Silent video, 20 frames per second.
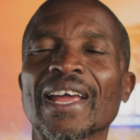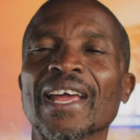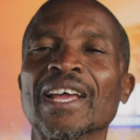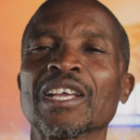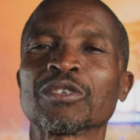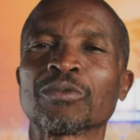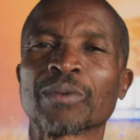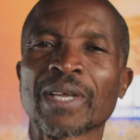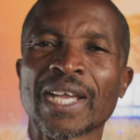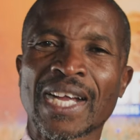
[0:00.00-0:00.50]

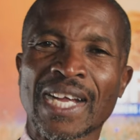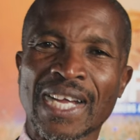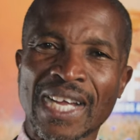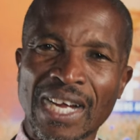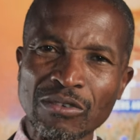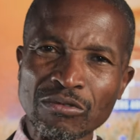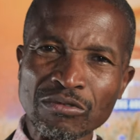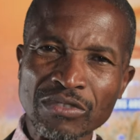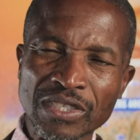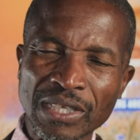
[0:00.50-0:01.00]
as we
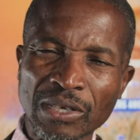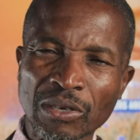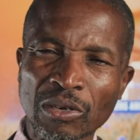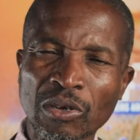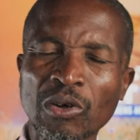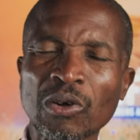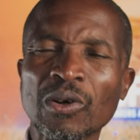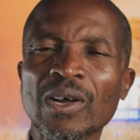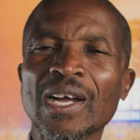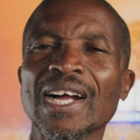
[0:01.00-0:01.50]

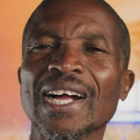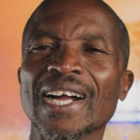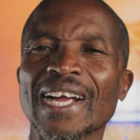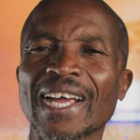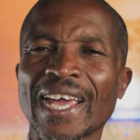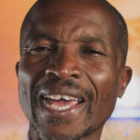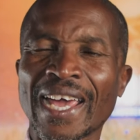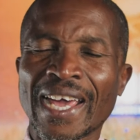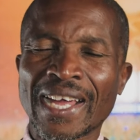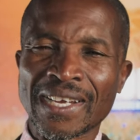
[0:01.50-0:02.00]
counsel
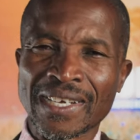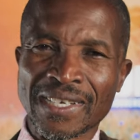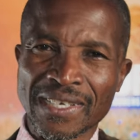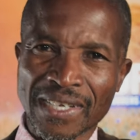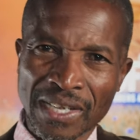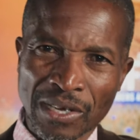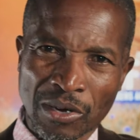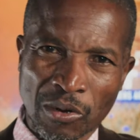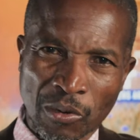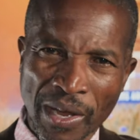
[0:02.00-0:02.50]
and
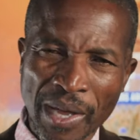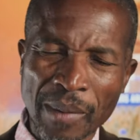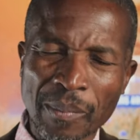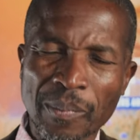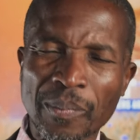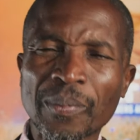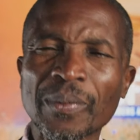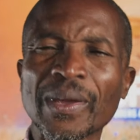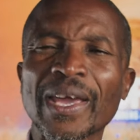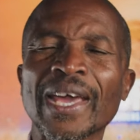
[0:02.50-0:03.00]
equip
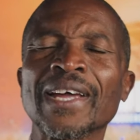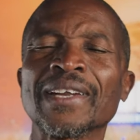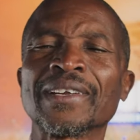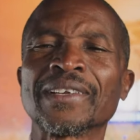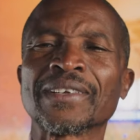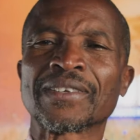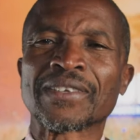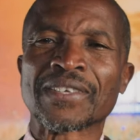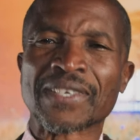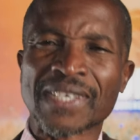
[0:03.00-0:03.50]
and
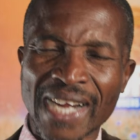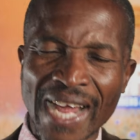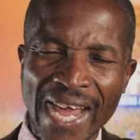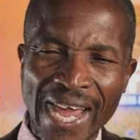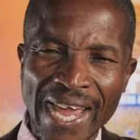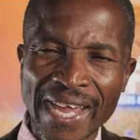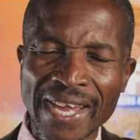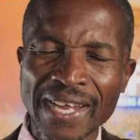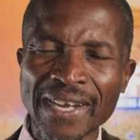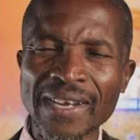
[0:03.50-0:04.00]

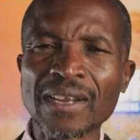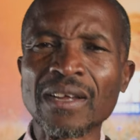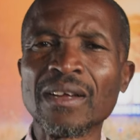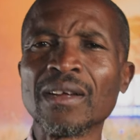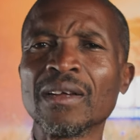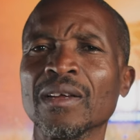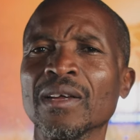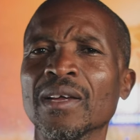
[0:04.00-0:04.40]
train